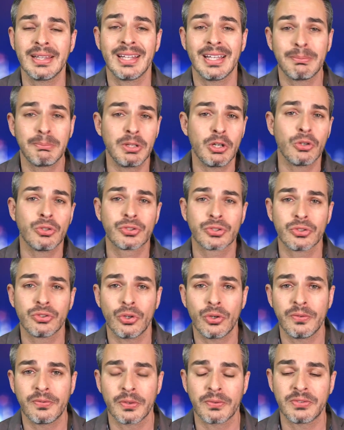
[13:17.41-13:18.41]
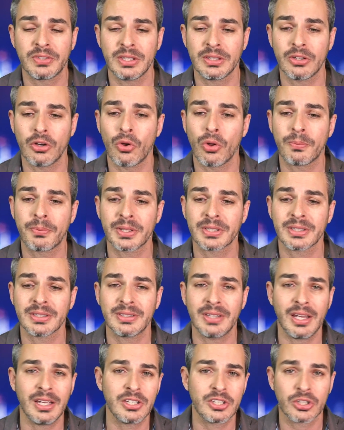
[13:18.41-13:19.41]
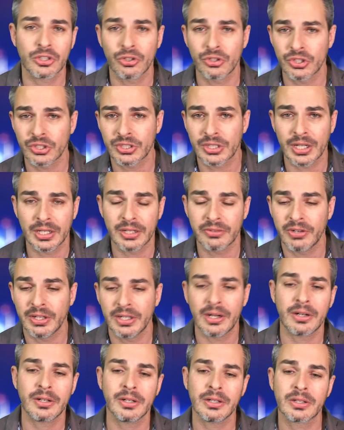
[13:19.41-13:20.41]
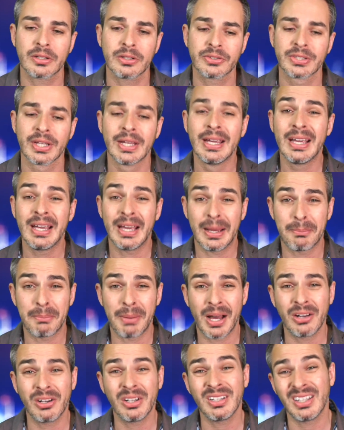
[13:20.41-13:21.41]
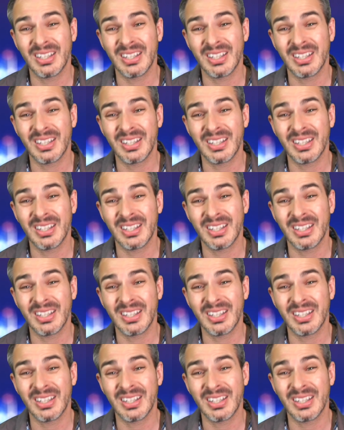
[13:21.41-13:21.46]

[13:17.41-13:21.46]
Let me also know if you've seen the whole presentation or just kind of read articles about it.